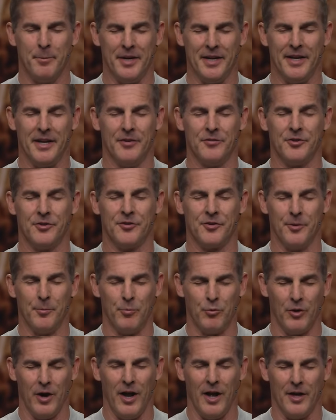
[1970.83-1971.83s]
but he gives us the
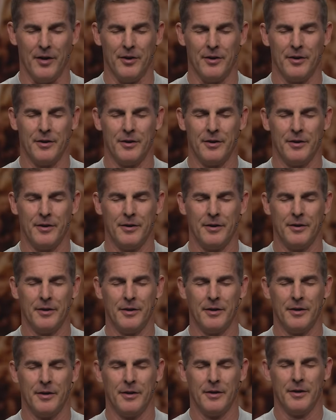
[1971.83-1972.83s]
bread
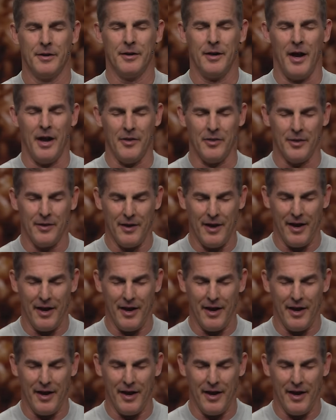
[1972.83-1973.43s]
and,